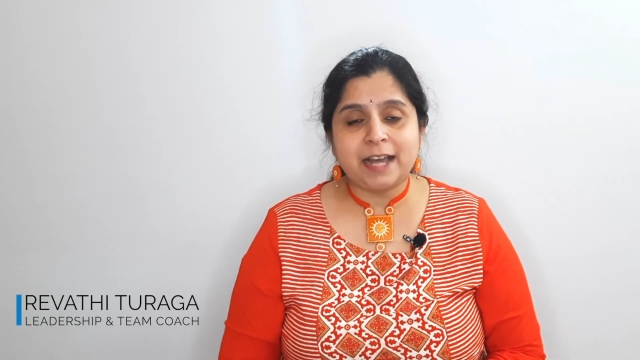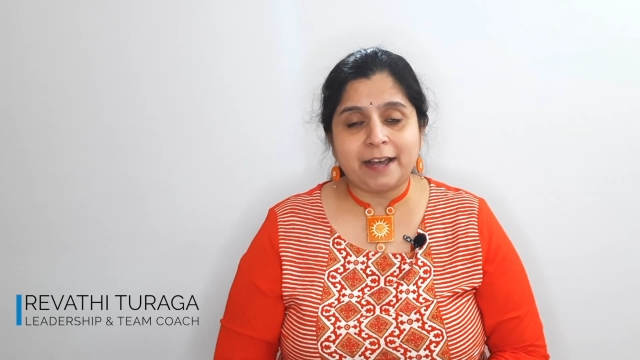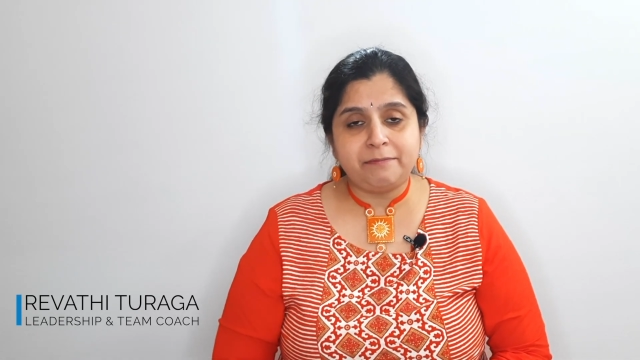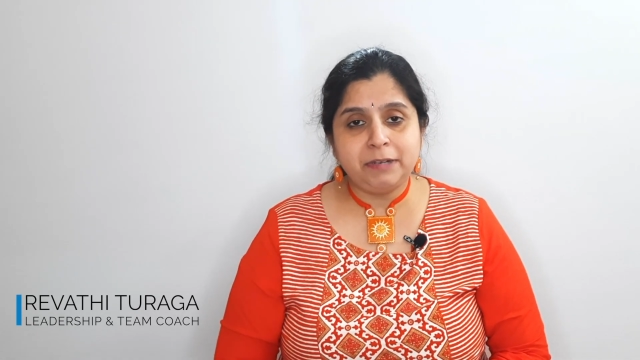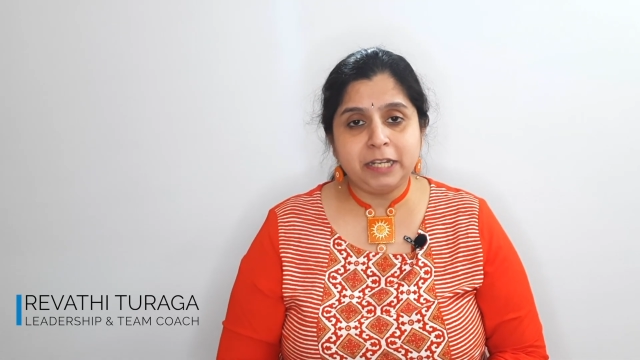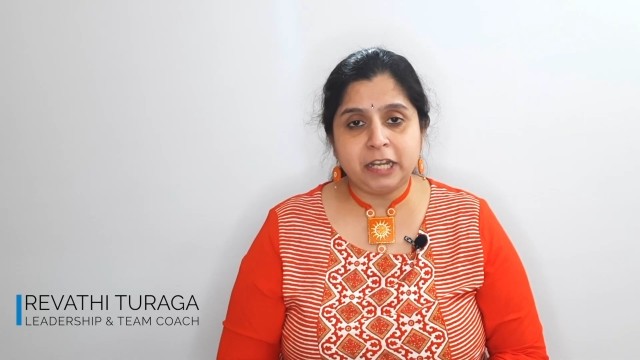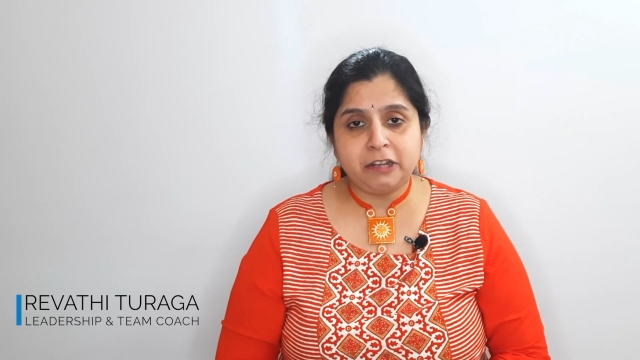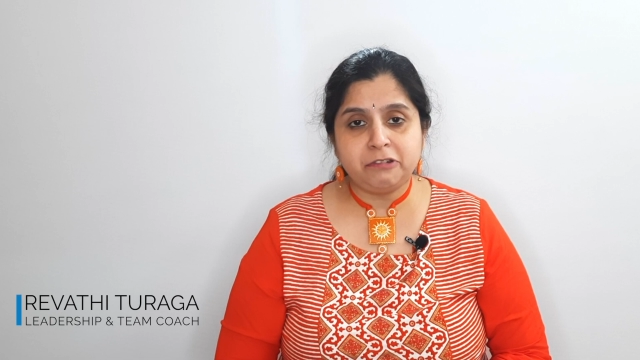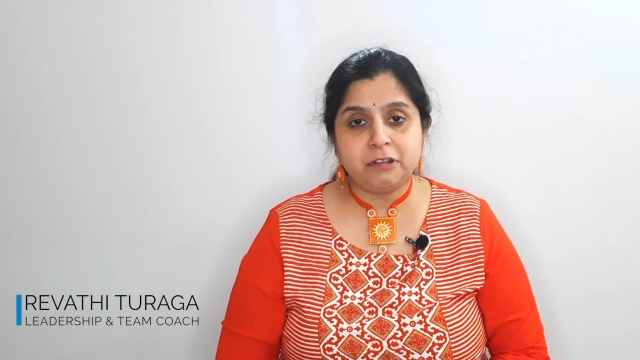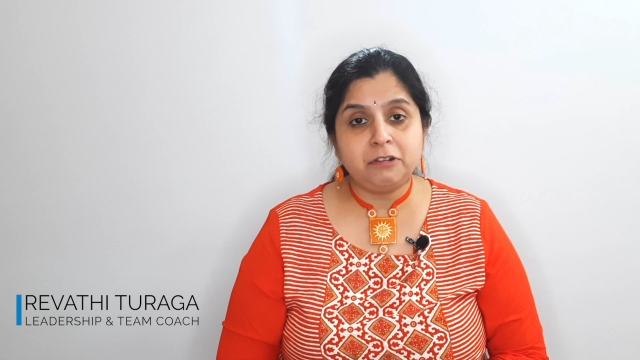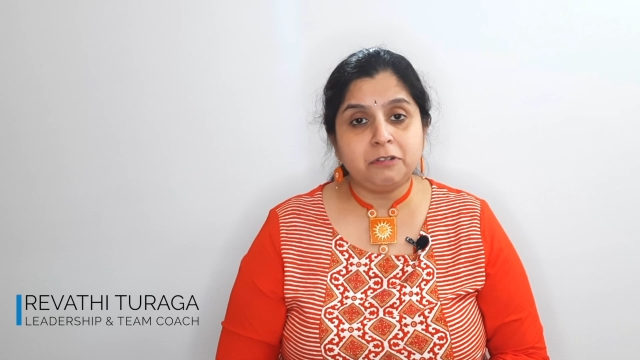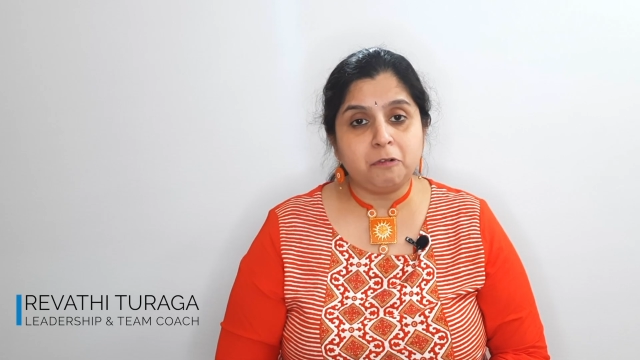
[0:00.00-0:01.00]

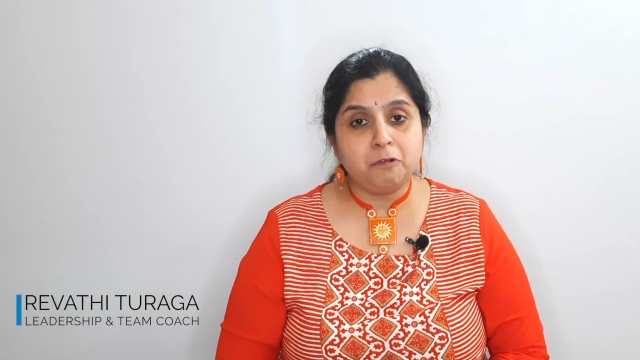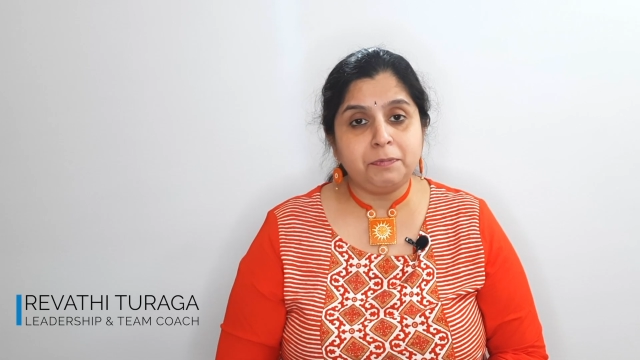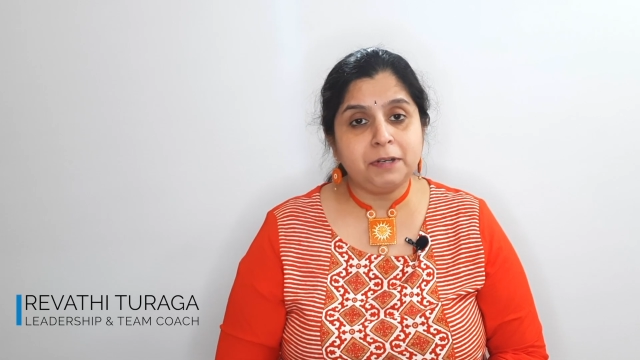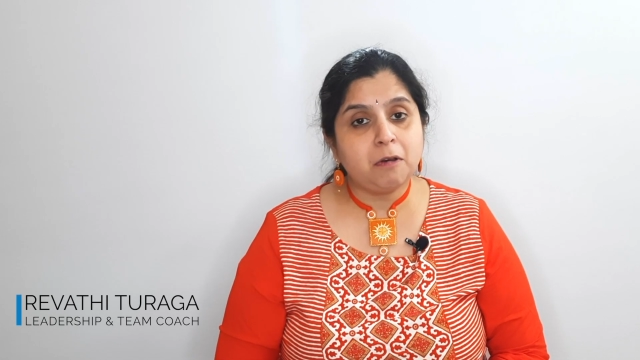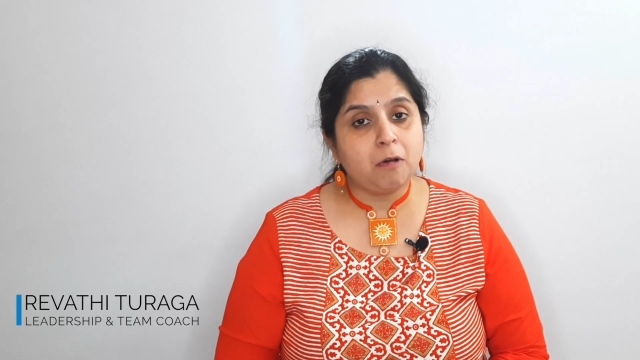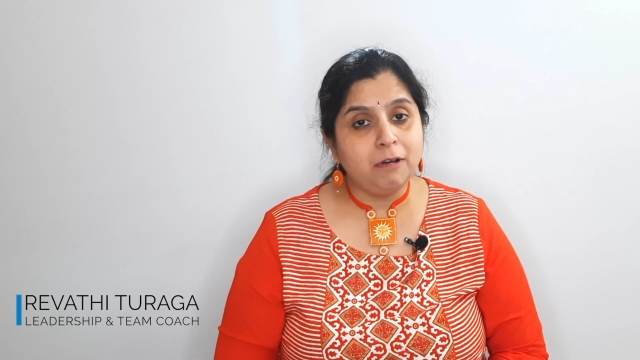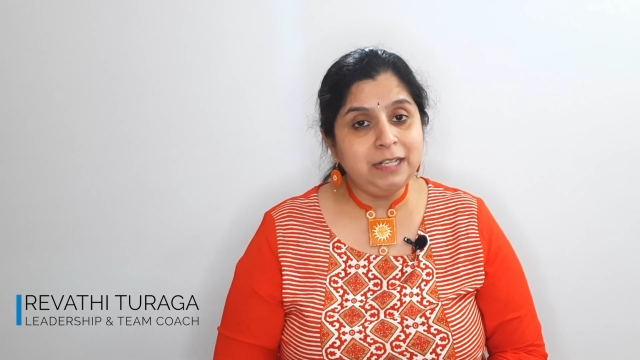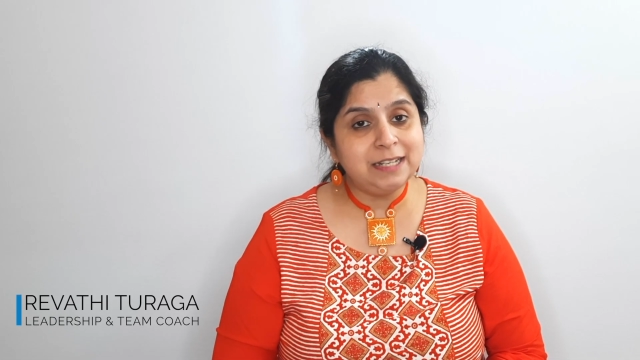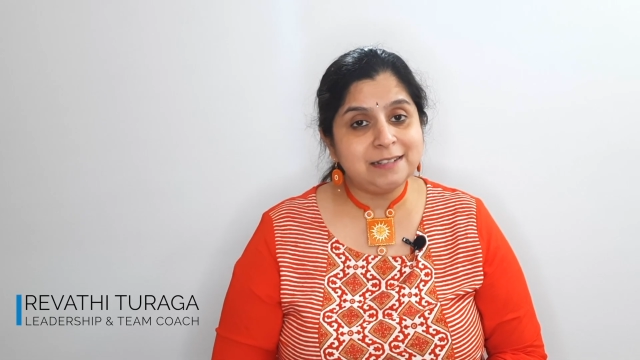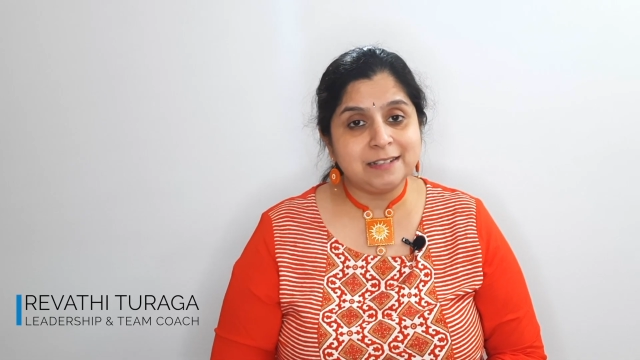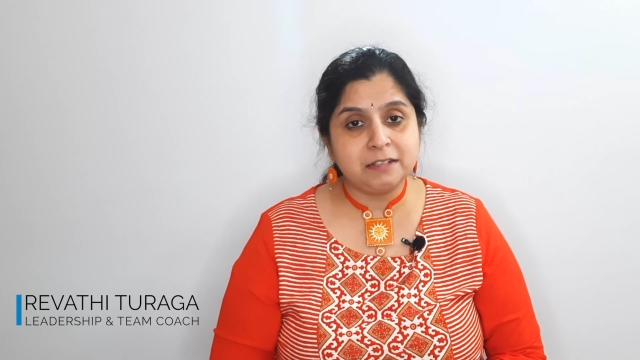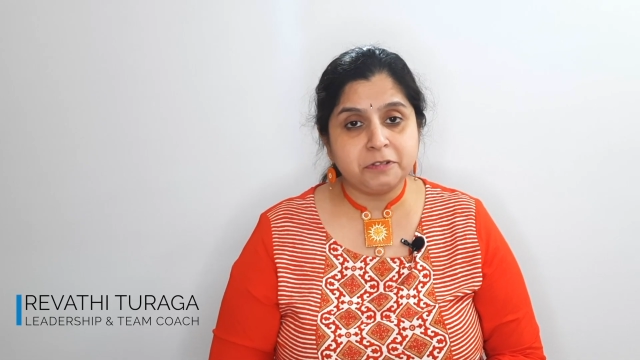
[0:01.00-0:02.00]
applications open on the
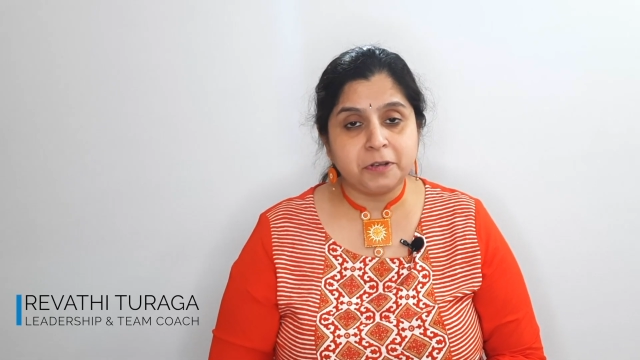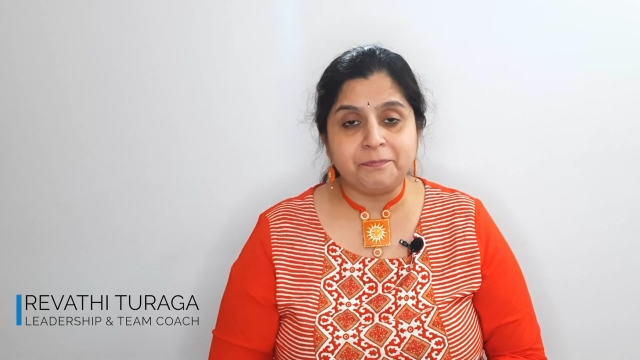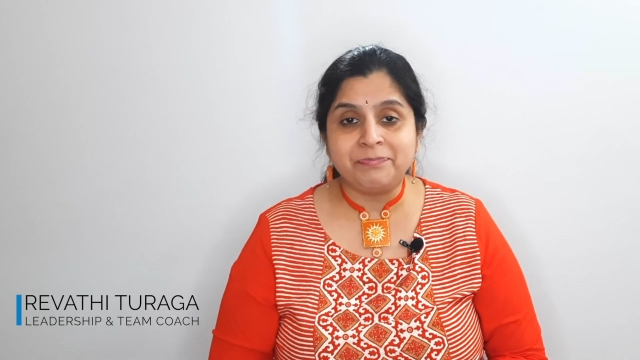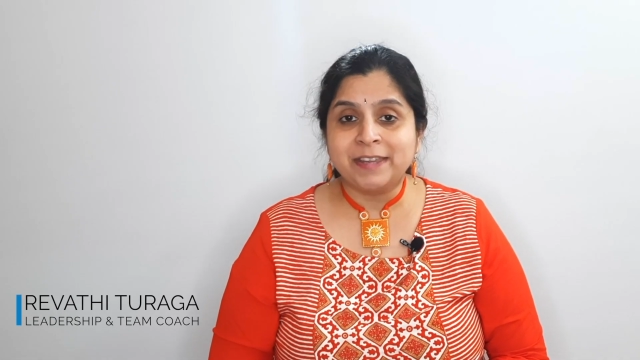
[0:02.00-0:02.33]
system